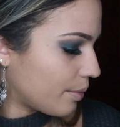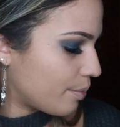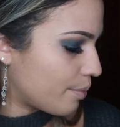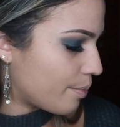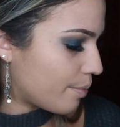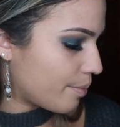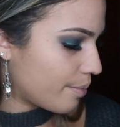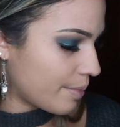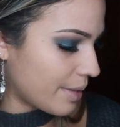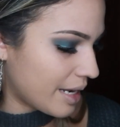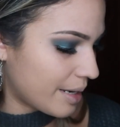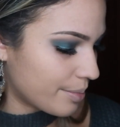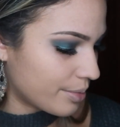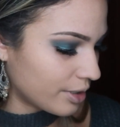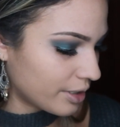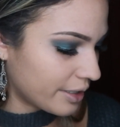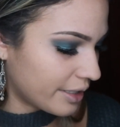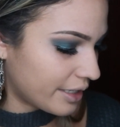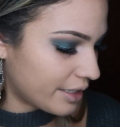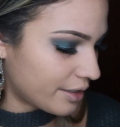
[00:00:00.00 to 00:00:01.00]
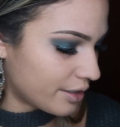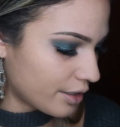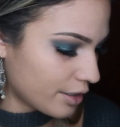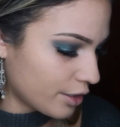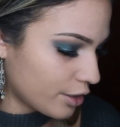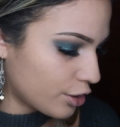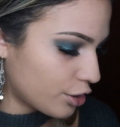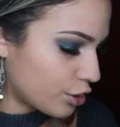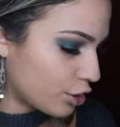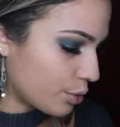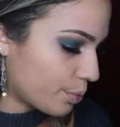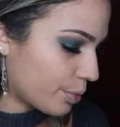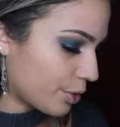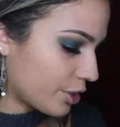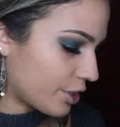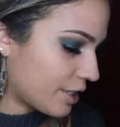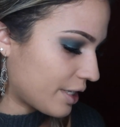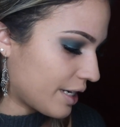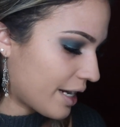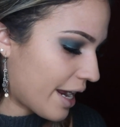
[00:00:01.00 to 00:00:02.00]
Maybelline
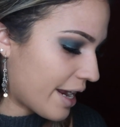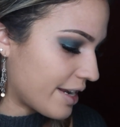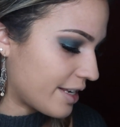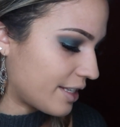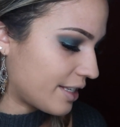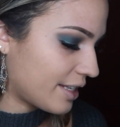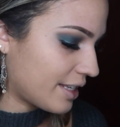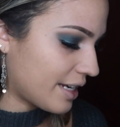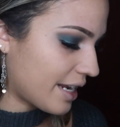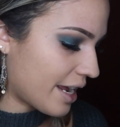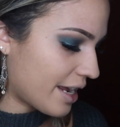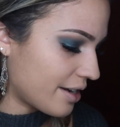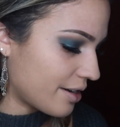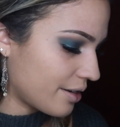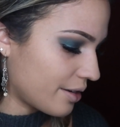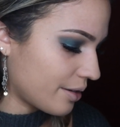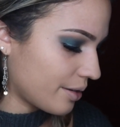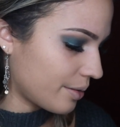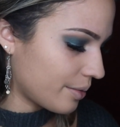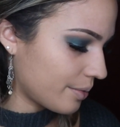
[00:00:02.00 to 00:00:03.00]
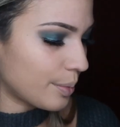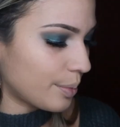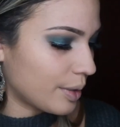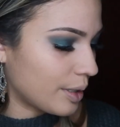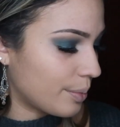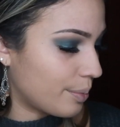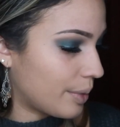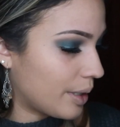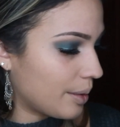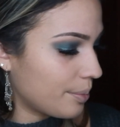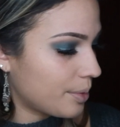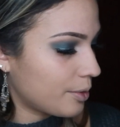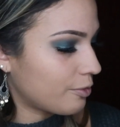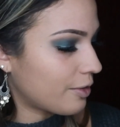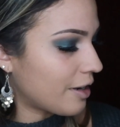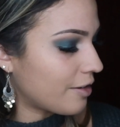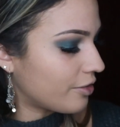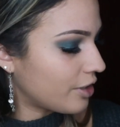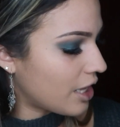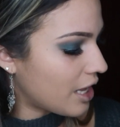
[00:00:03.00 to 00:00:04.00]
Super Stay instead. I'm going to put a pump of
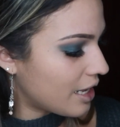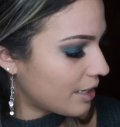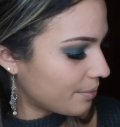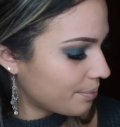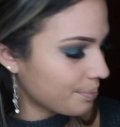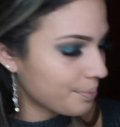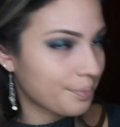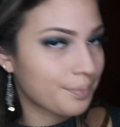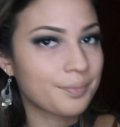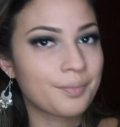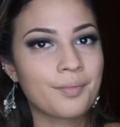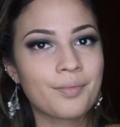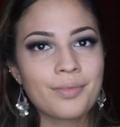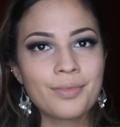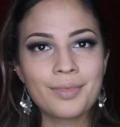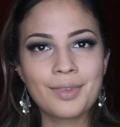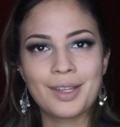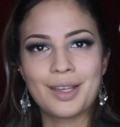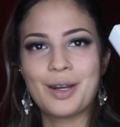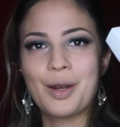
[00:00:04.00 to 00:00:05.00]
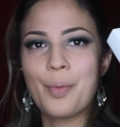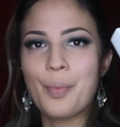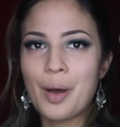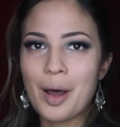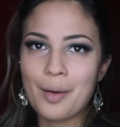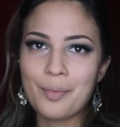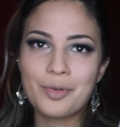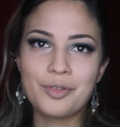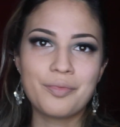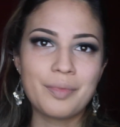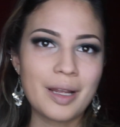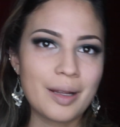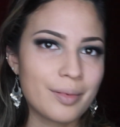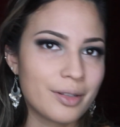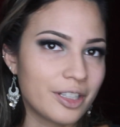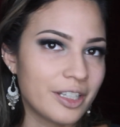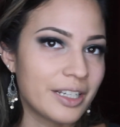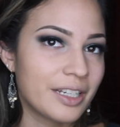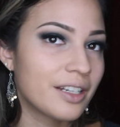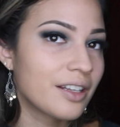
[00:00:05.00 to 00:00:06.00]
Revlon, a pump of
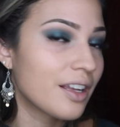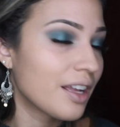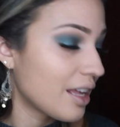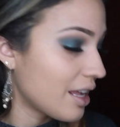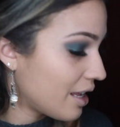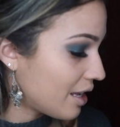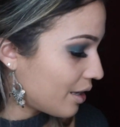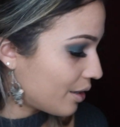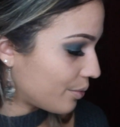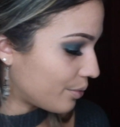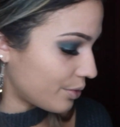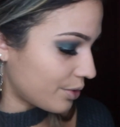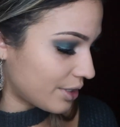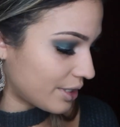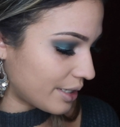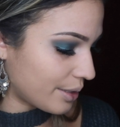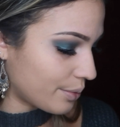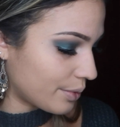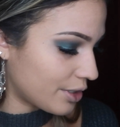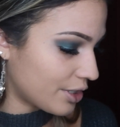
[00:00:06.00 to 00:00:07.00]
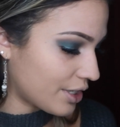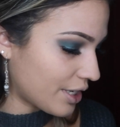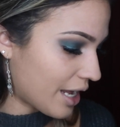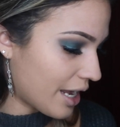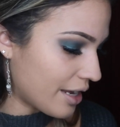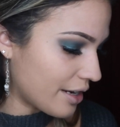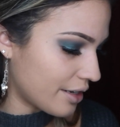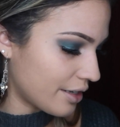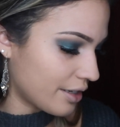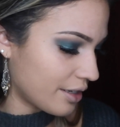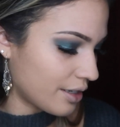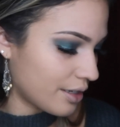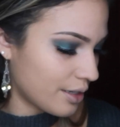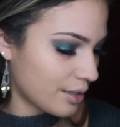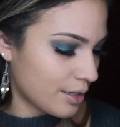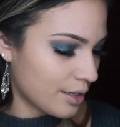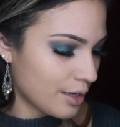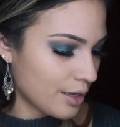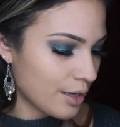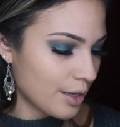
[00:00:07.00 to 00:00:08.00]
Maybelline. We'll see which side
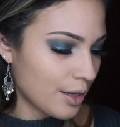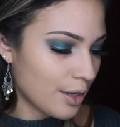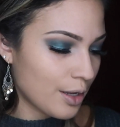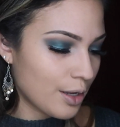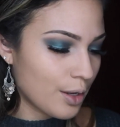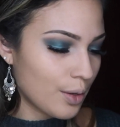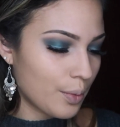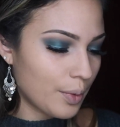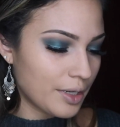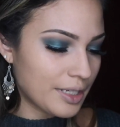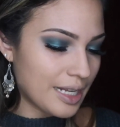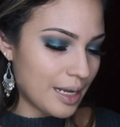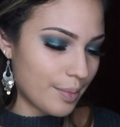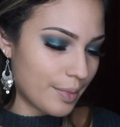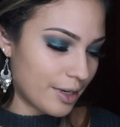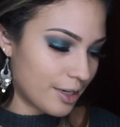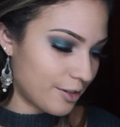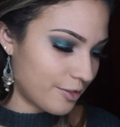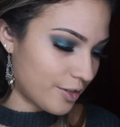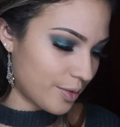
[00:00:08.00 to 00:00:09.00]
works out better